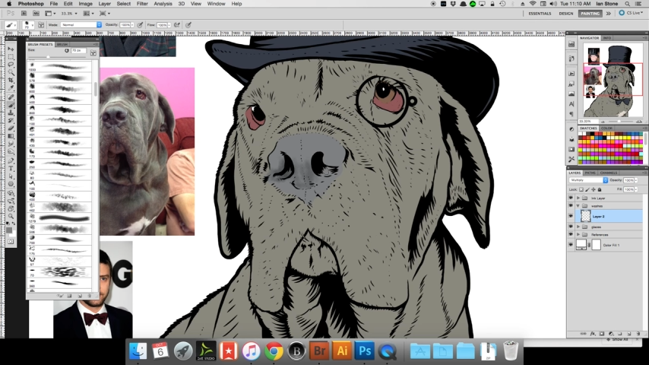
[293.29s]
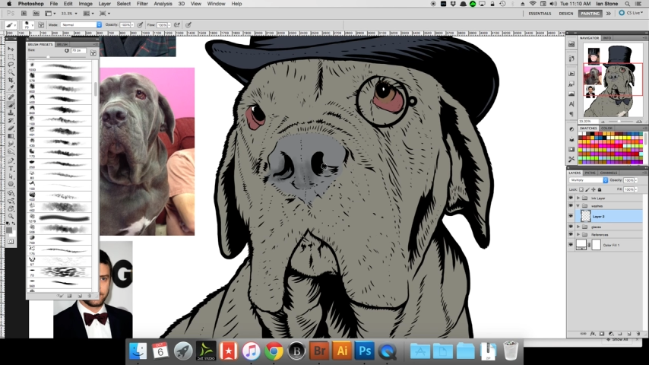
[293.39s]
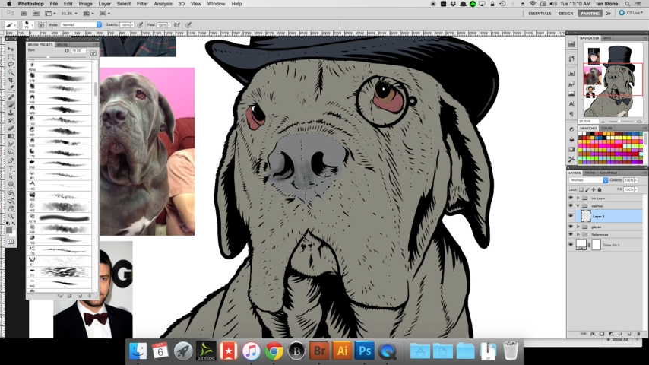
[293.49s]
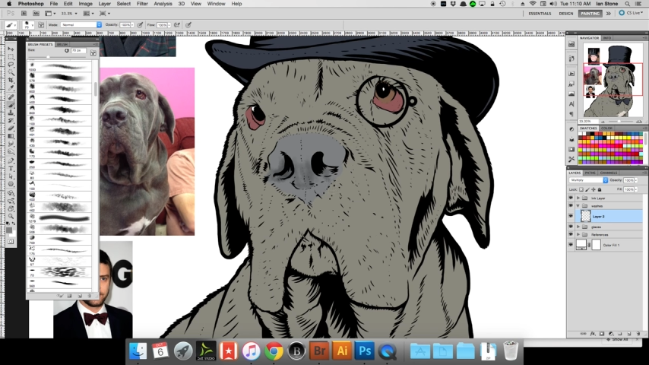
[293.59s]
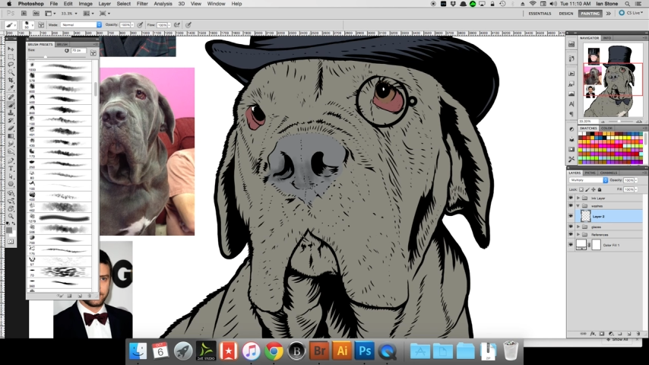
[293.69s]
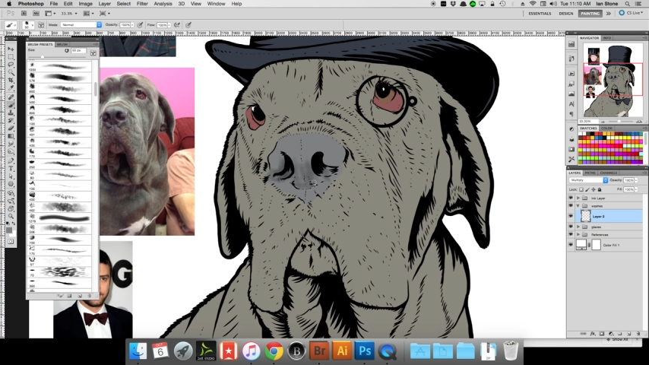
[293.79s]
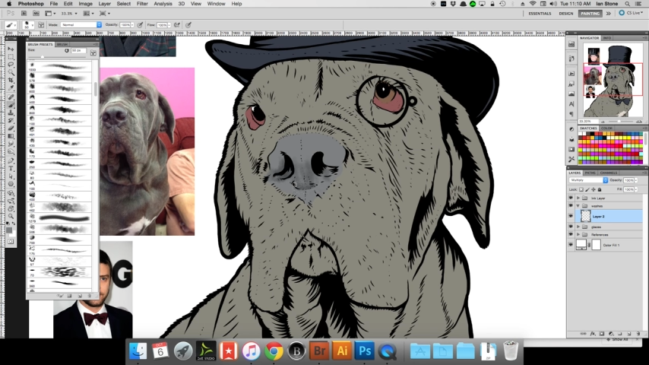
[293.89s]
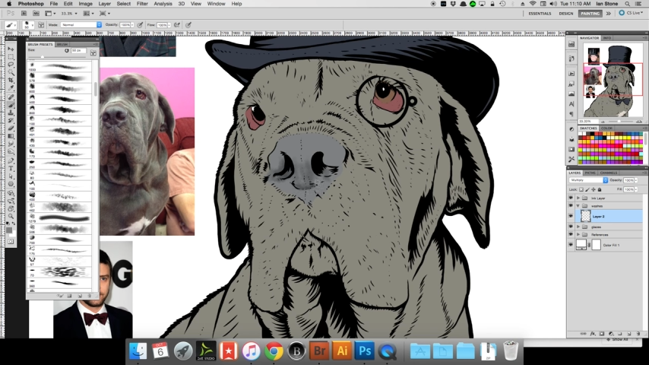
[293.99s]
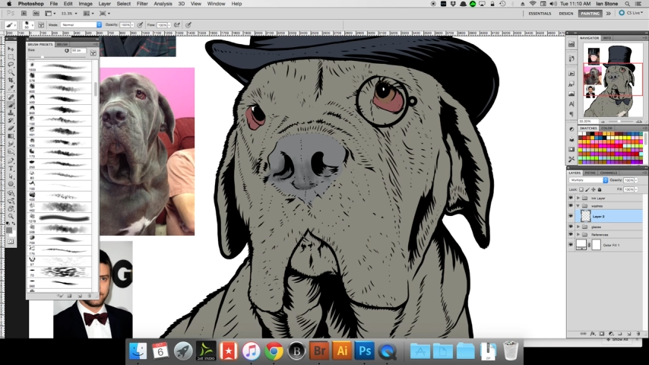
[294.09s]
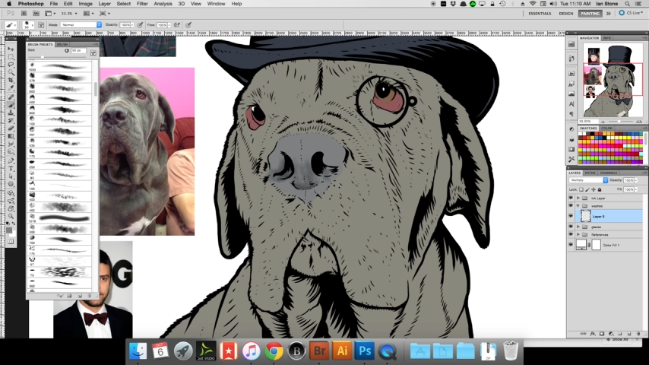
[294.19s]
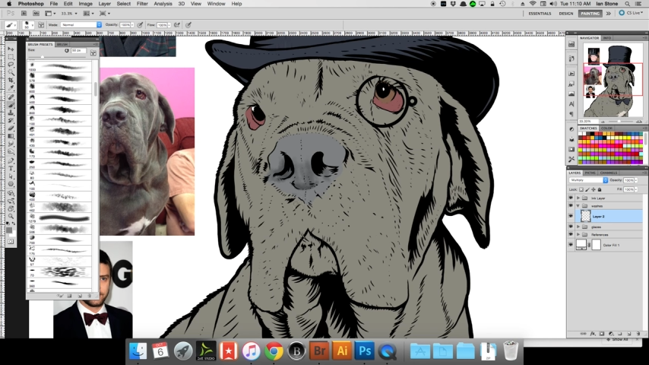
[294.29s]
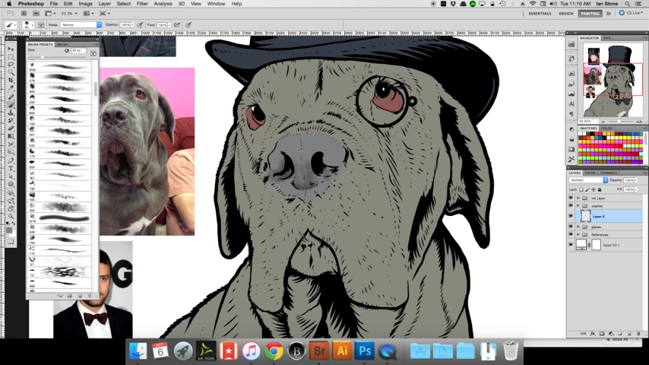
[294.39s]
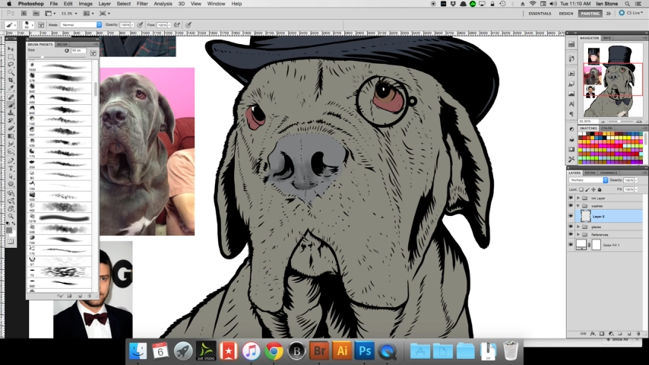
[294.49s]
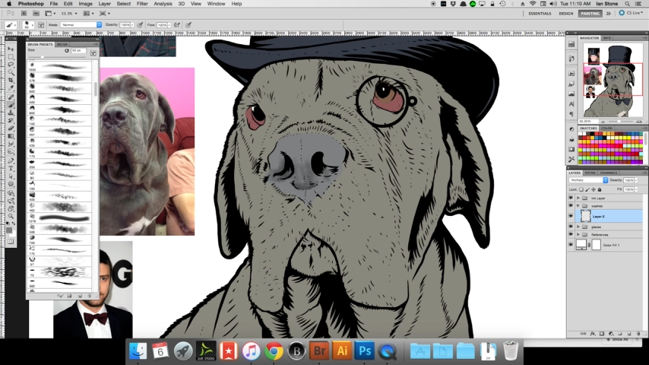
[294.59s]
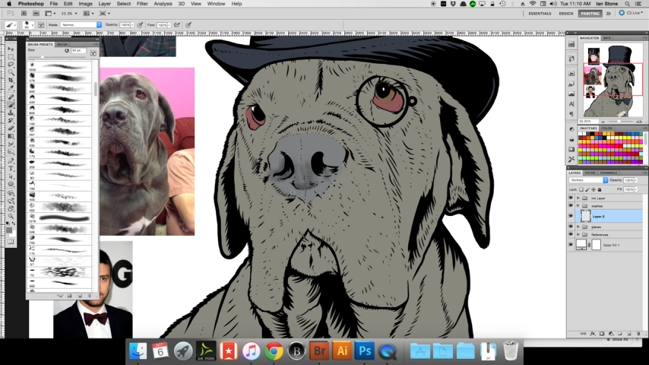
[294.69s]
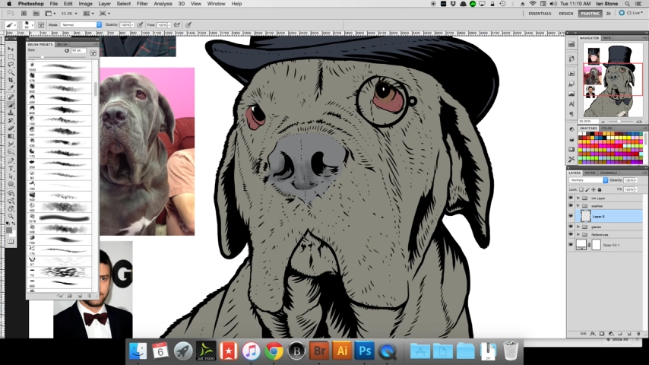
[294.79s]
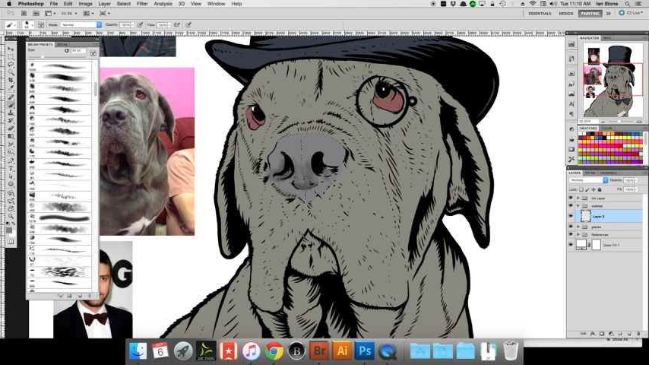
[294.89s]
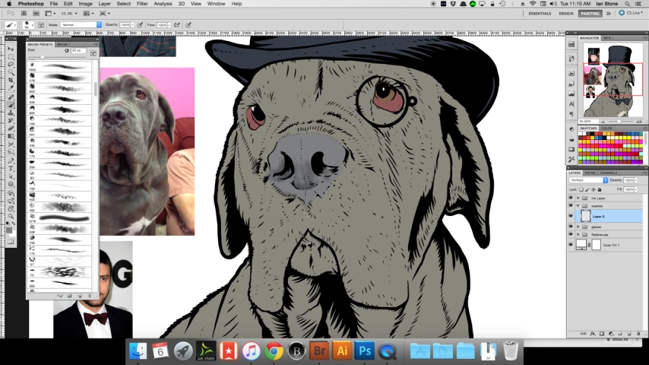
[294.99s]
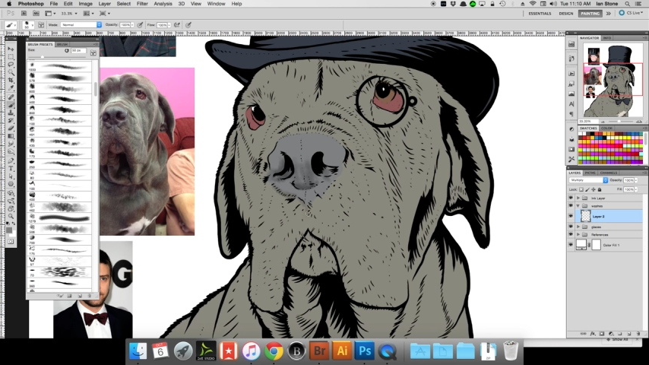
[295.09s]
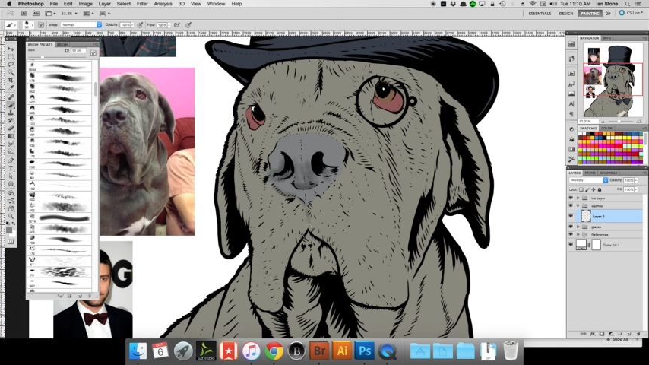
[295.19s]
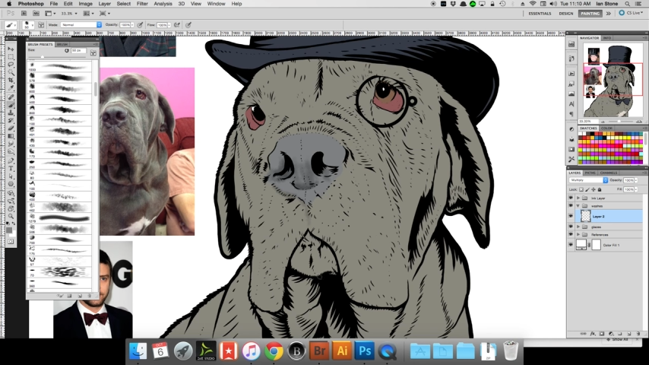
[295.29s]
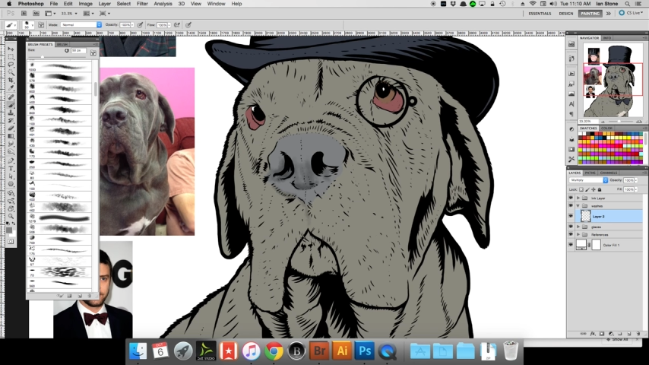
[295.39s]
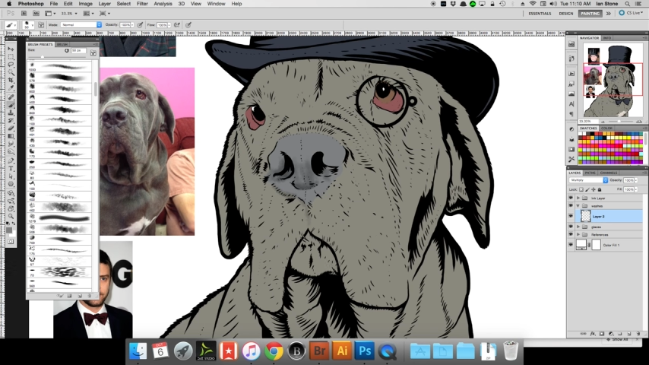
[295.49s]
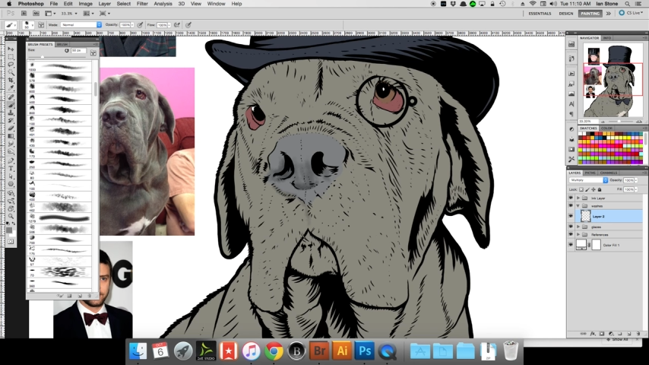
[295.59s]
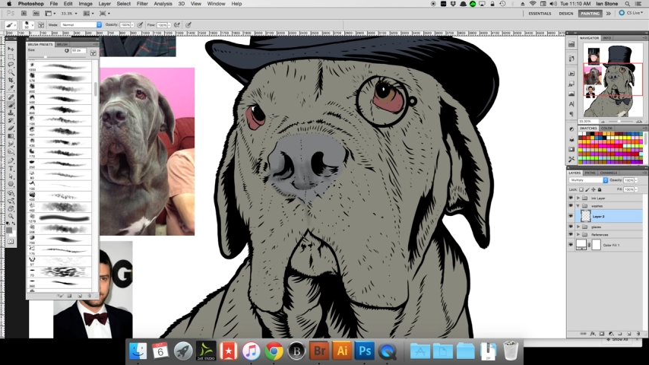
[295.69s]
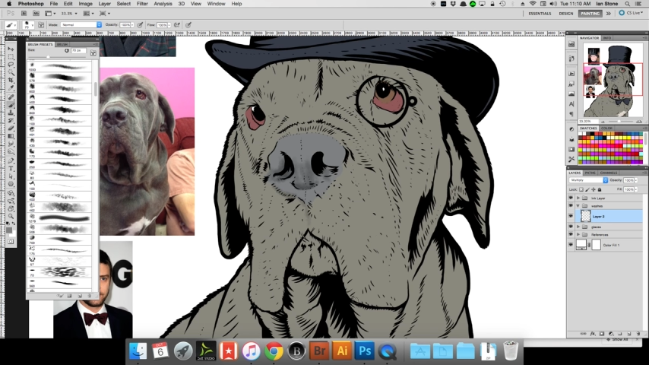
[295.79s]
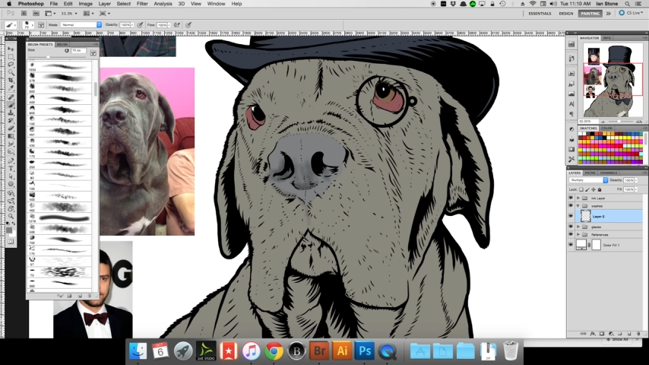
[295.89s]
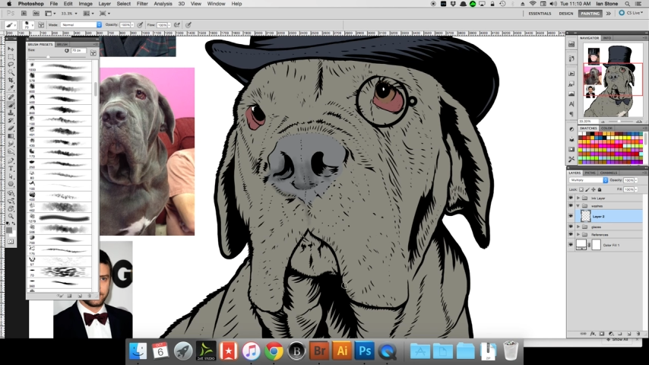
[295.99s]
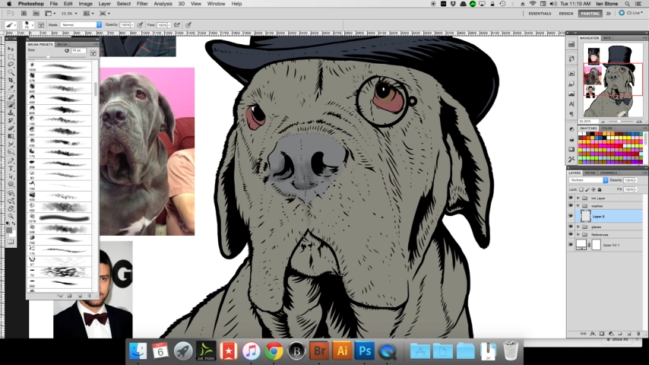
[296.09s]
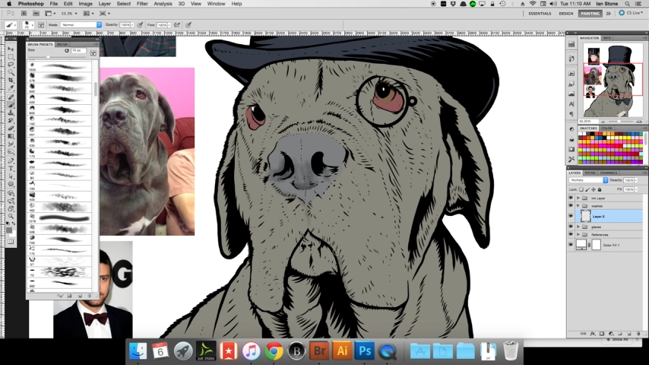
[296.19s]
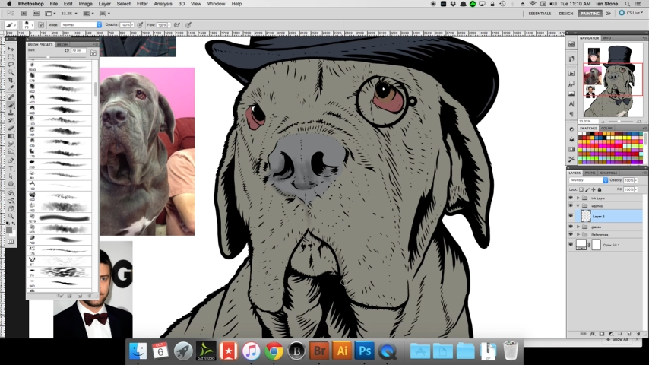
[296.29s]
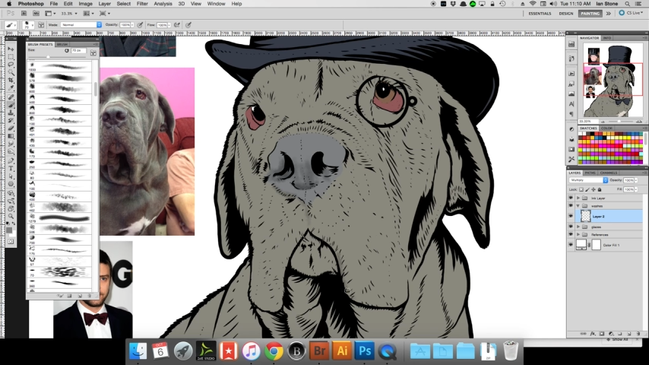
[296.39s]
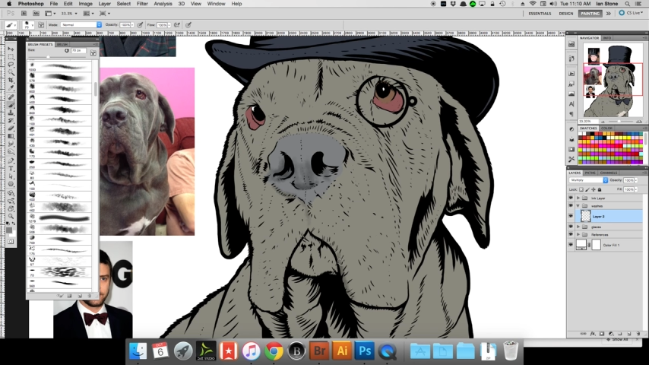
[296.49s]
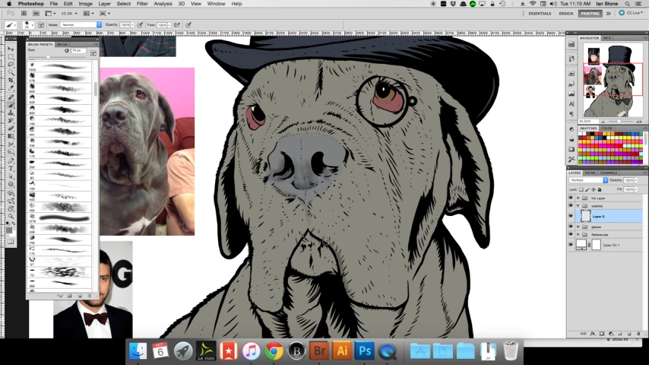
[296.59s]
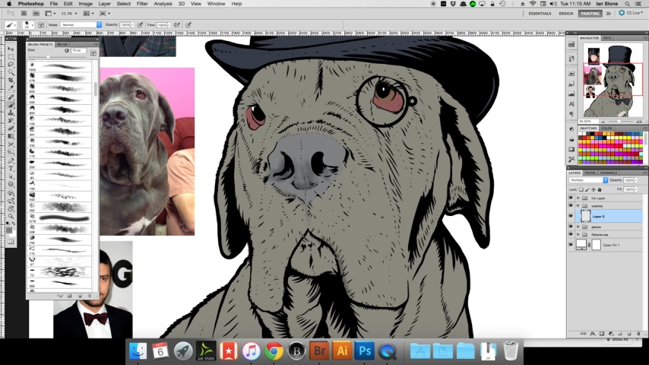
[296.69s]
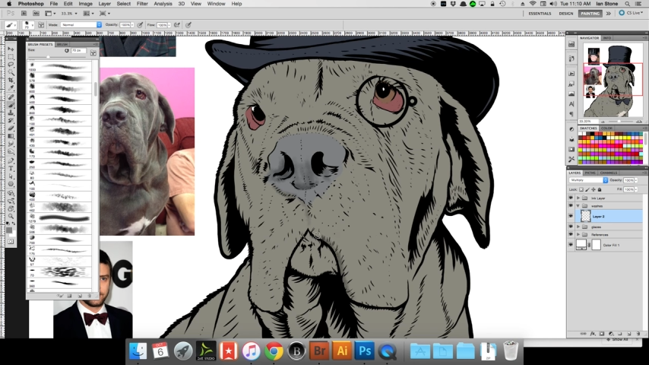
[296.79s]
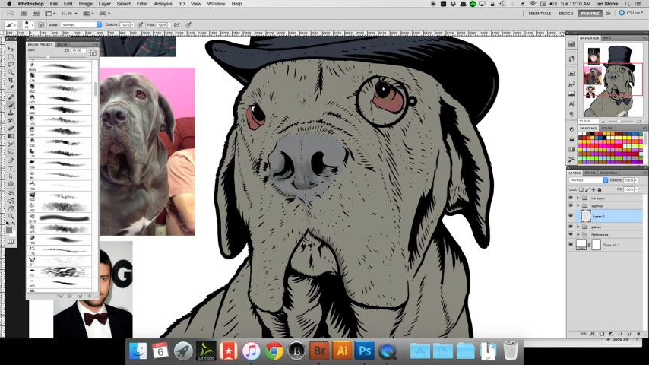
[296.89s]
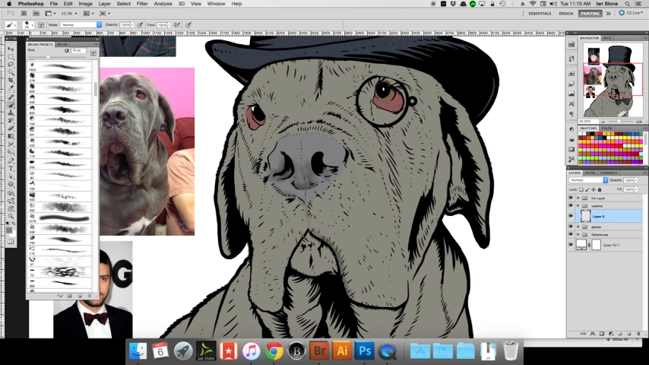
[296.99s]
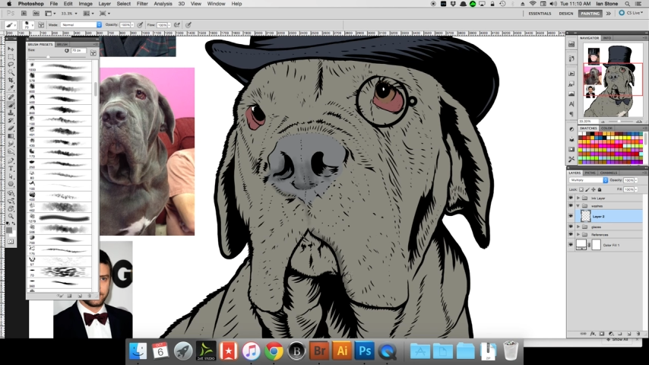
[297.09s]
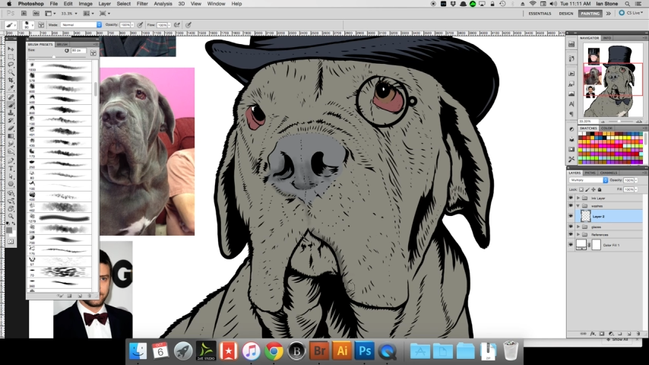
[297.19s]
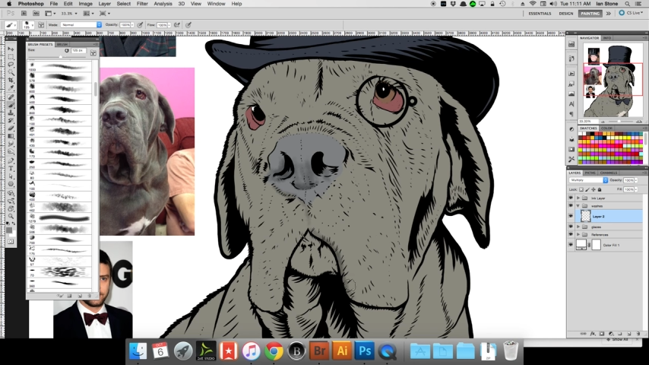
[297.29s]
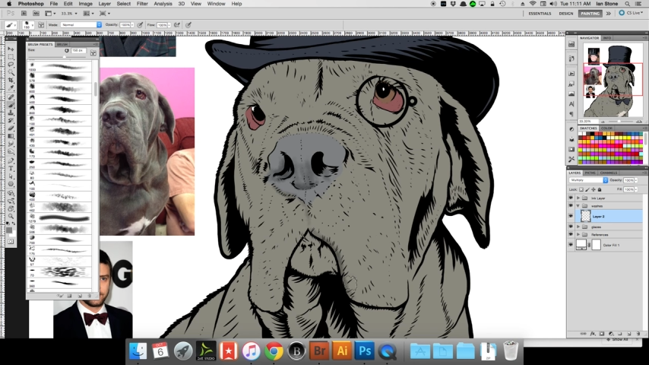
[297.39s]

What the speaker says: (no speaker visible)